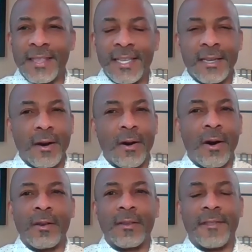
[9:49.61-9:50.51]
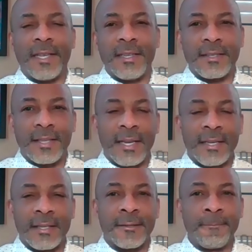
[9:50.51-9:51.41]
I think all of these
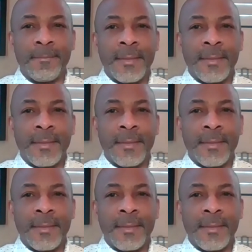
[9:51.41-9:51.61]
things